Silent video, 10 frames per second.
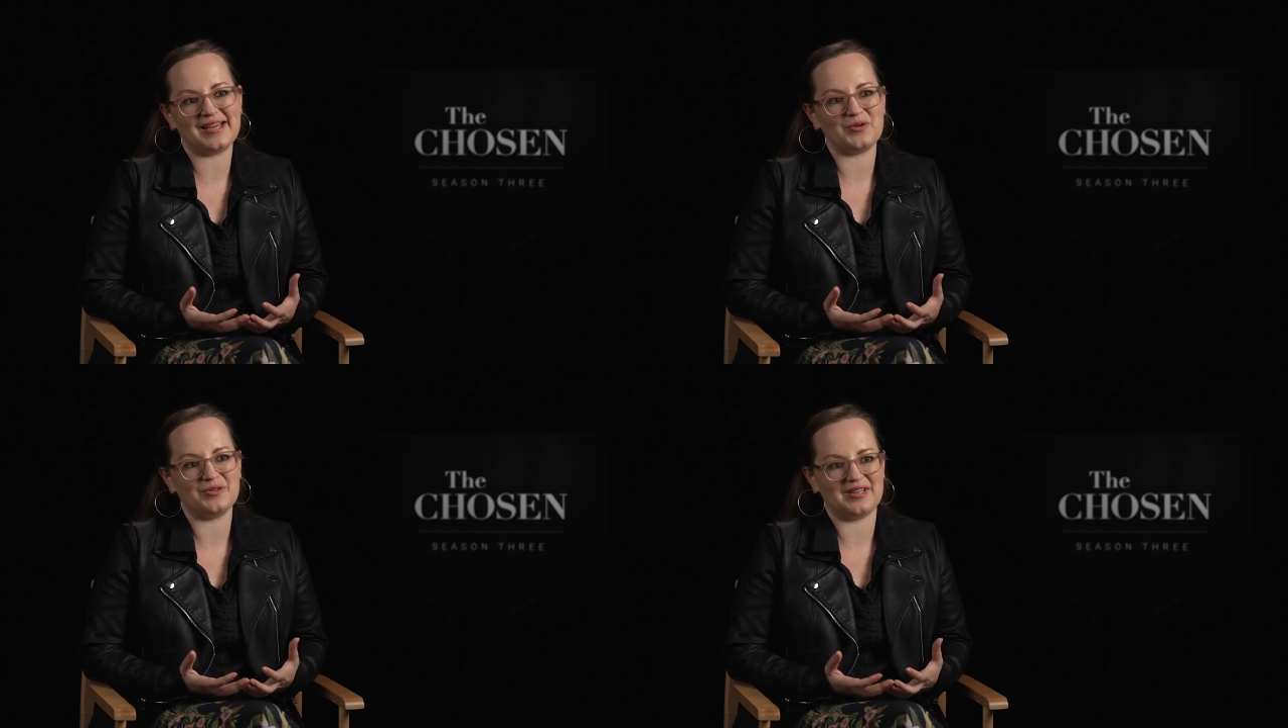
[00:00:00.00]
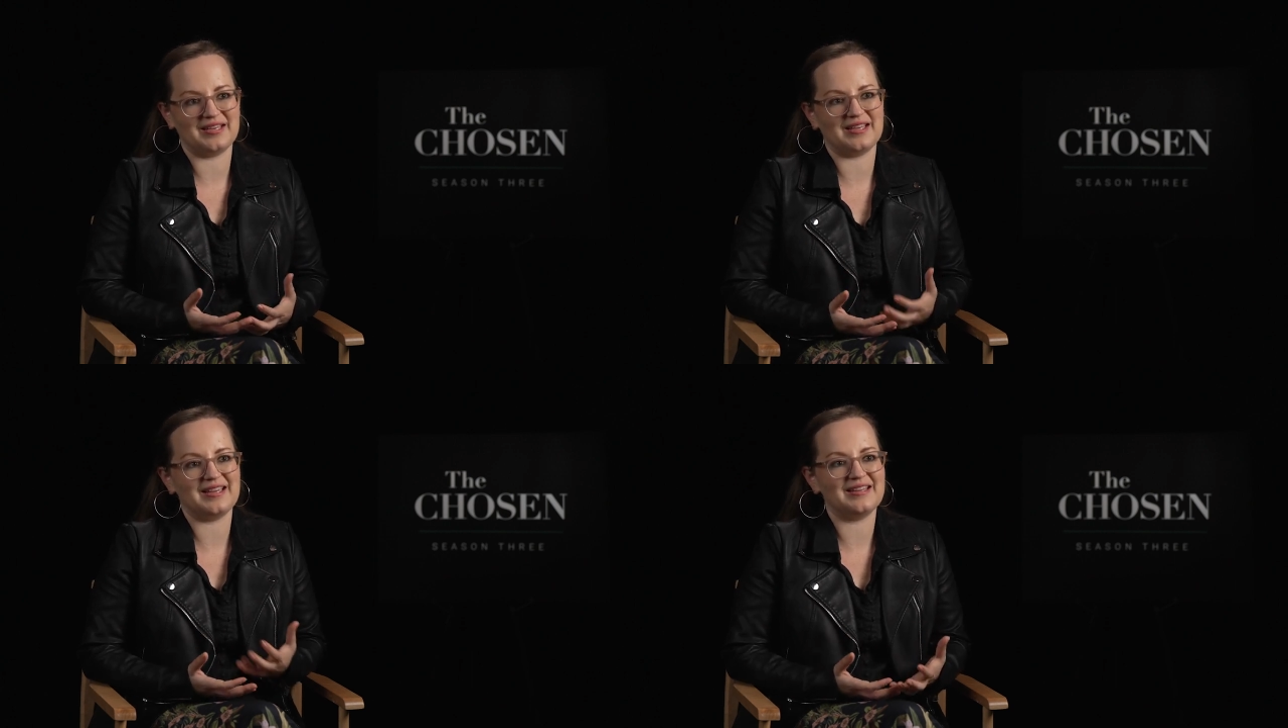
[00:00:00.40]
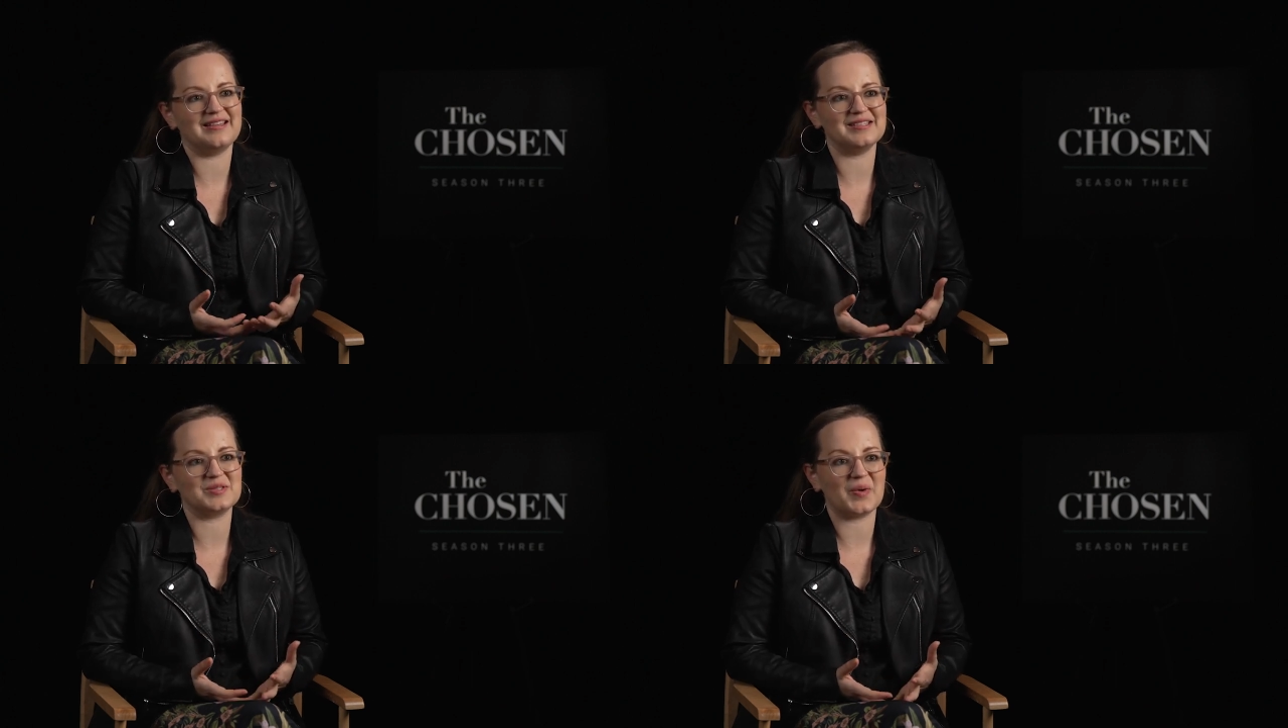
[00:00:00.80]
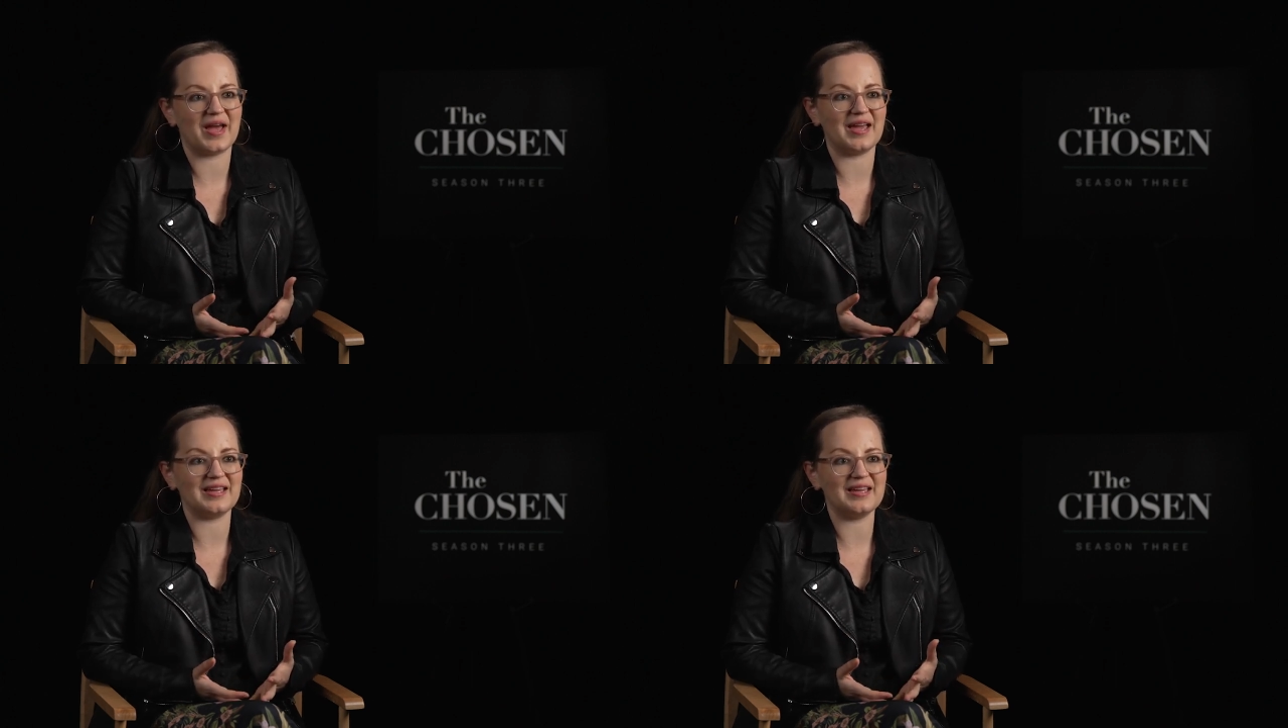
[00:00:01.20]
I don't think, in that's this right.
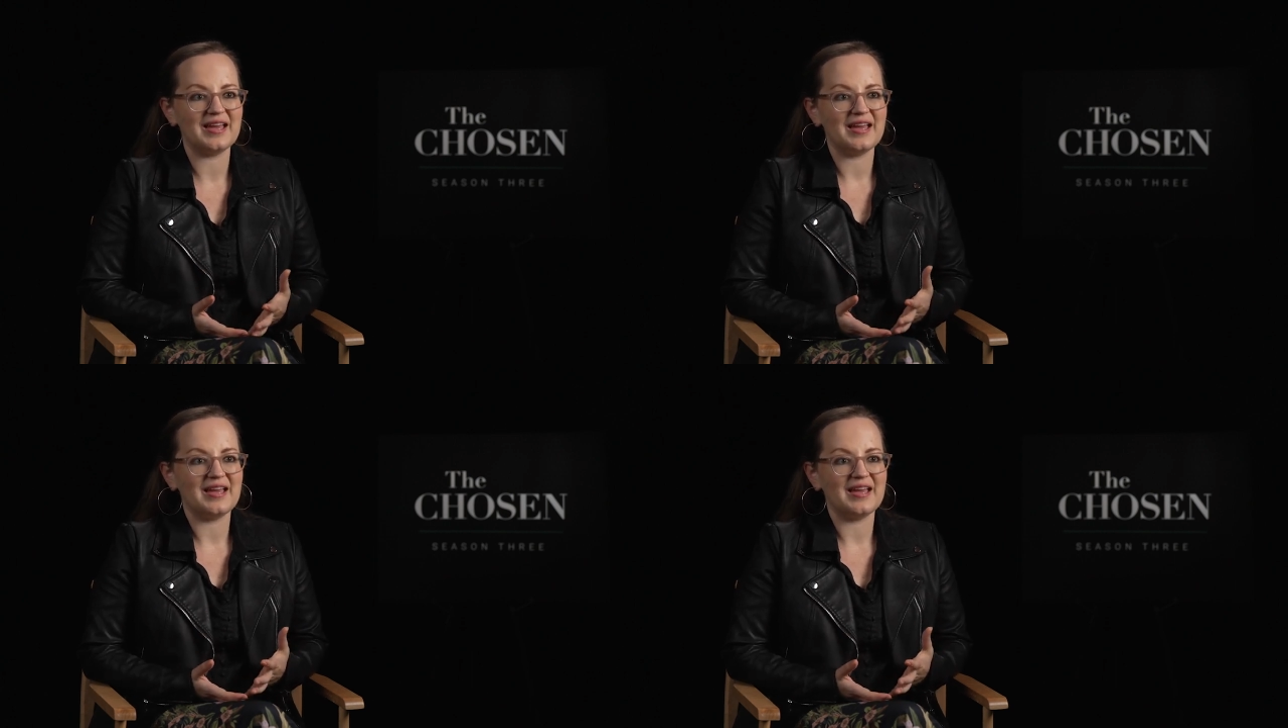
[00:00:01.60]
way.